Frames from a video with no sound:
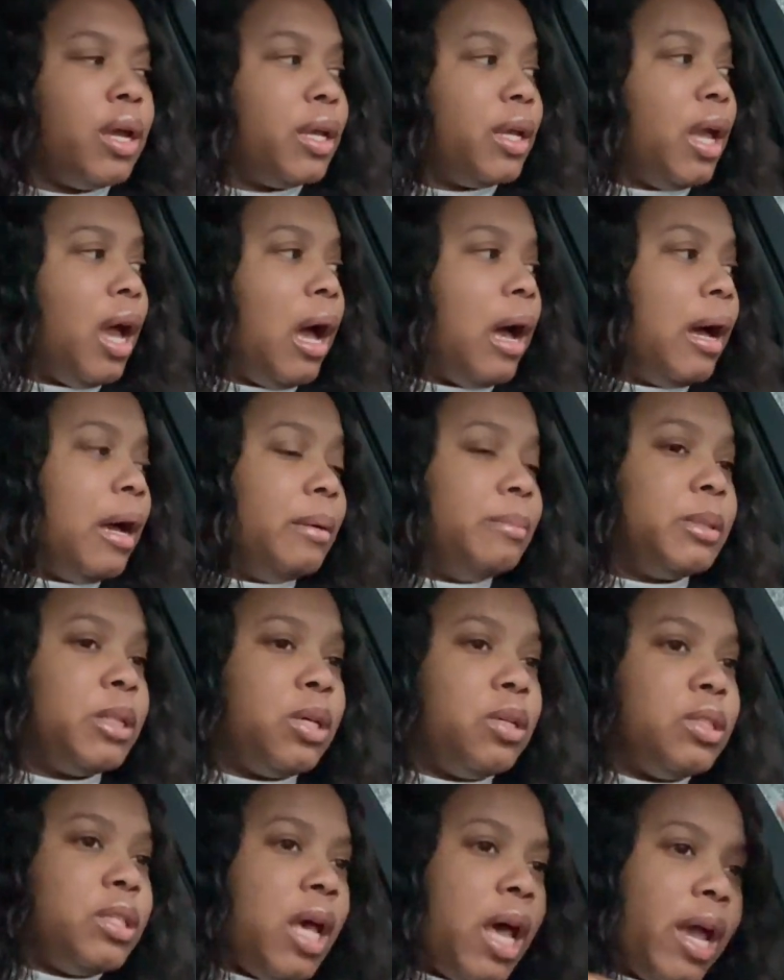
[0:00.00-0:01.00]
y'all. I'm
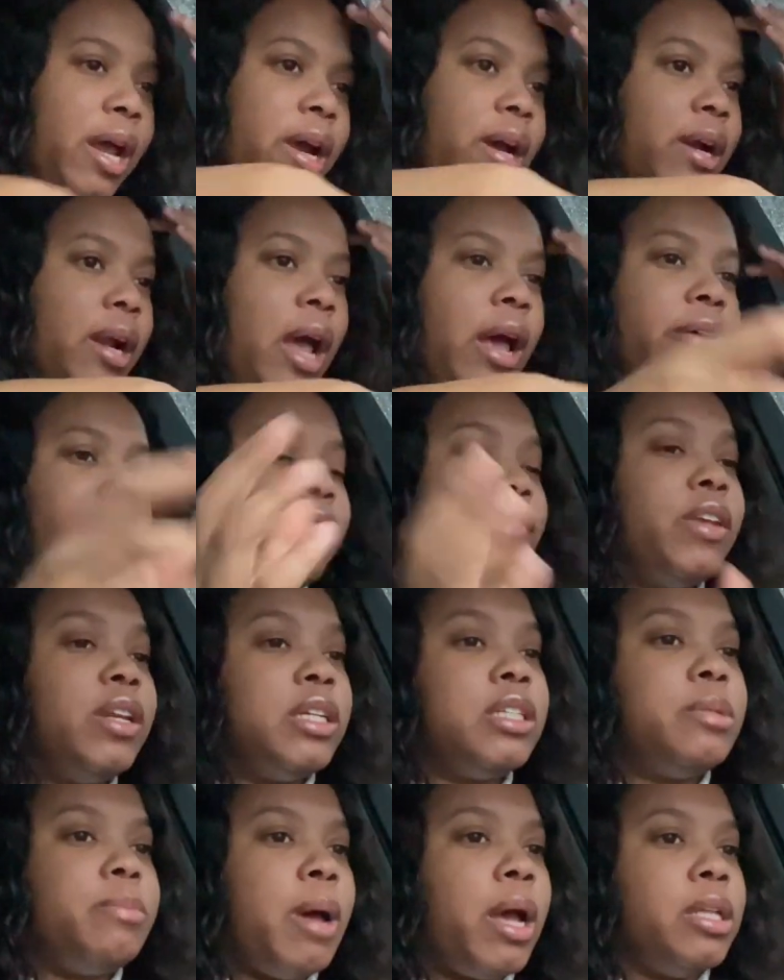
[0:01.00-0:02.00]
so tired. I
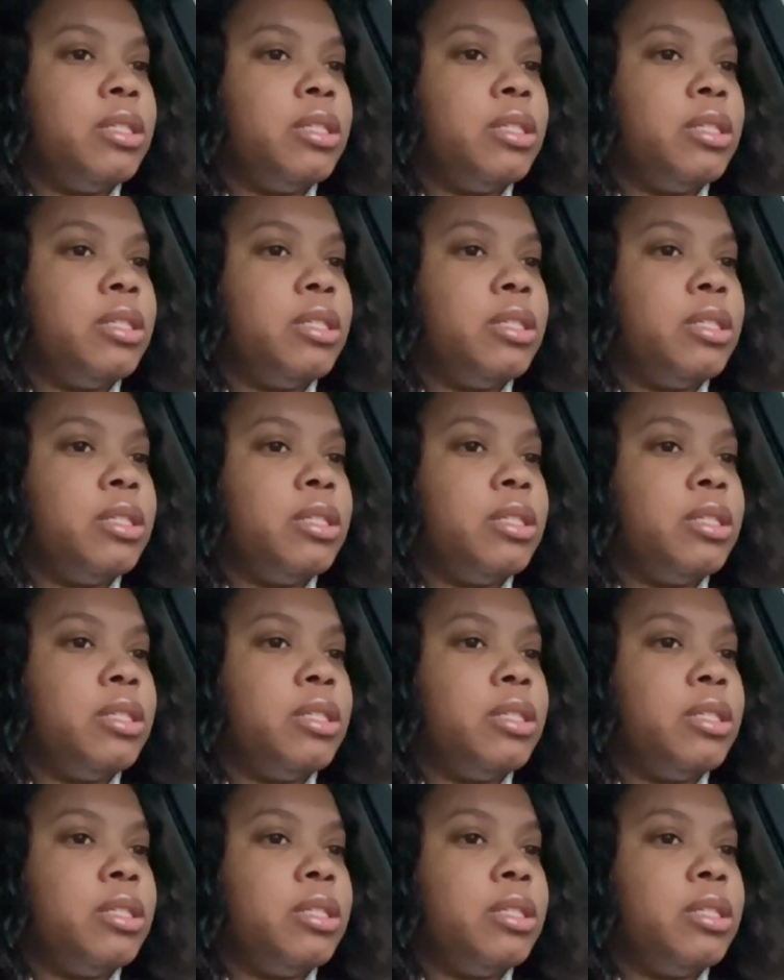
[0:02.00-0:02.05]
finished my